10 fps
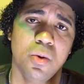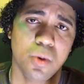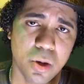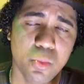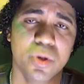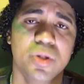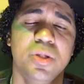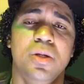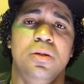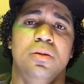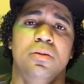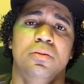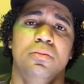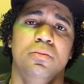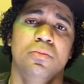and we'll see.
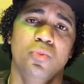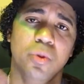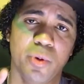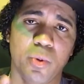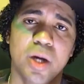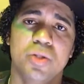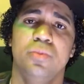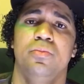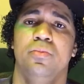We'll be watching.